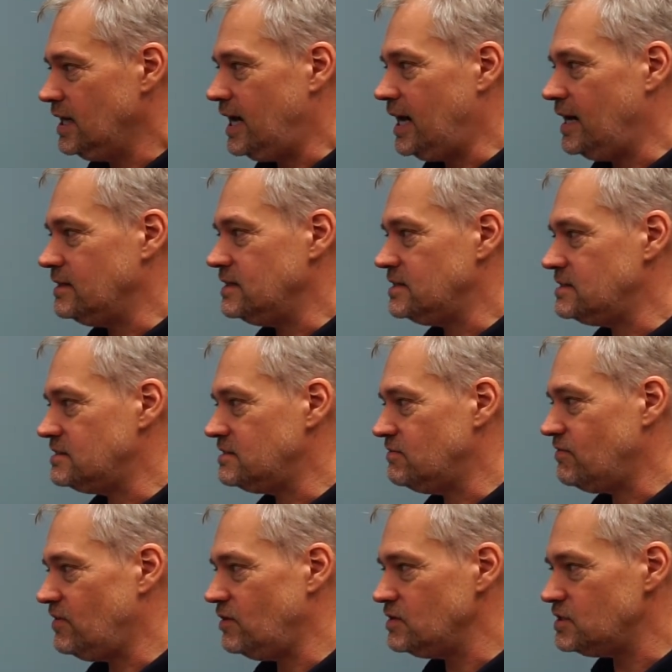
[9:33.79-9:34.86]
and this is a
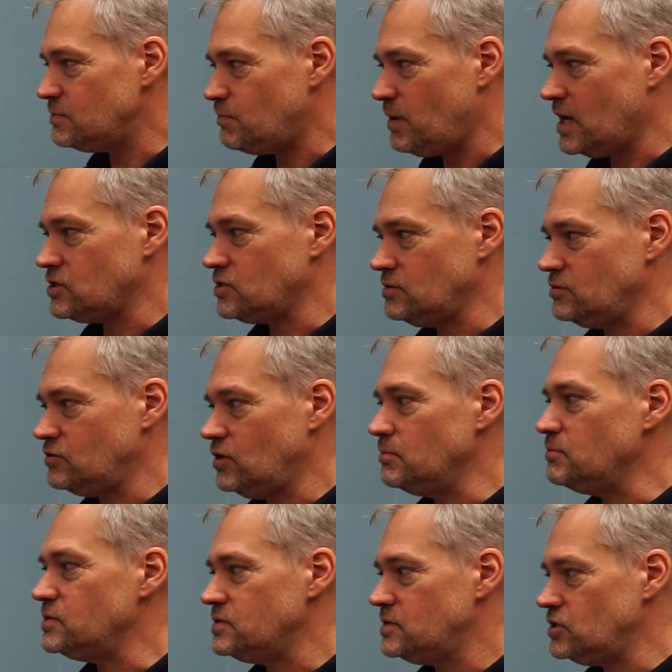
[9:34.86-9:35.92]
very special
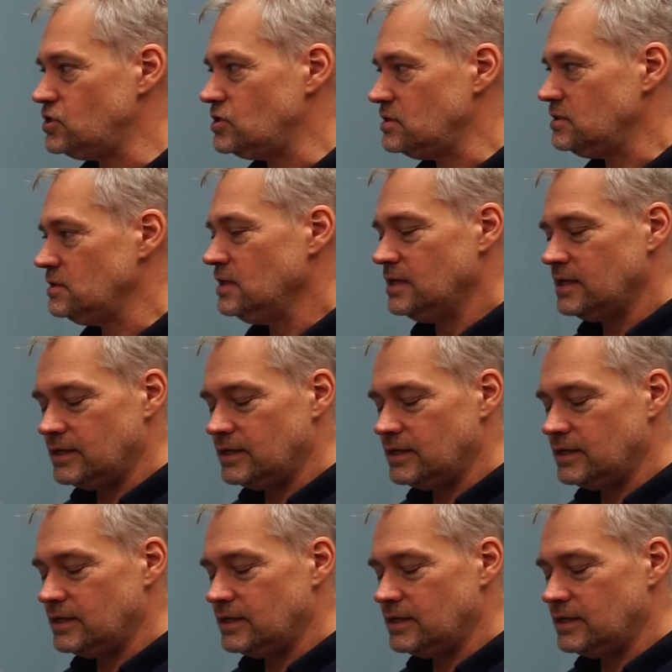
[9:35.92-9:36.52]
composition.